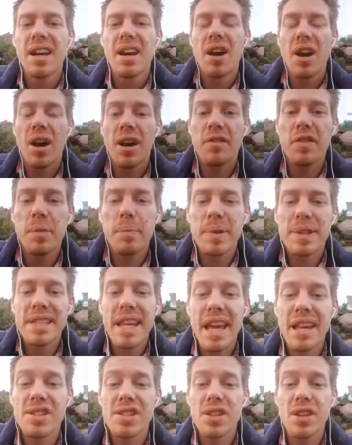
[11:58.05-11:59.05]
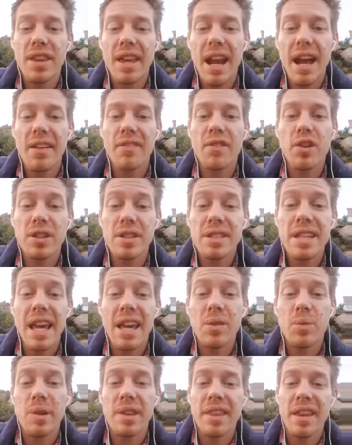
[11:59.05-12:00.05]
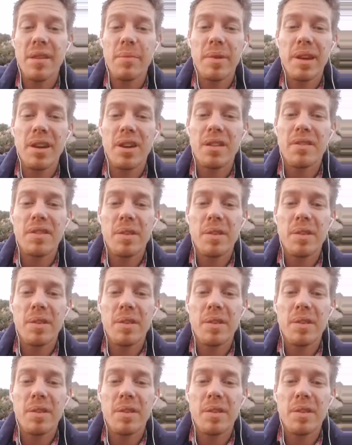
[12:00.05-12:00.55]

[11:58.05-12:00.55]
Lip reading: of the potential that I've contained within me, of the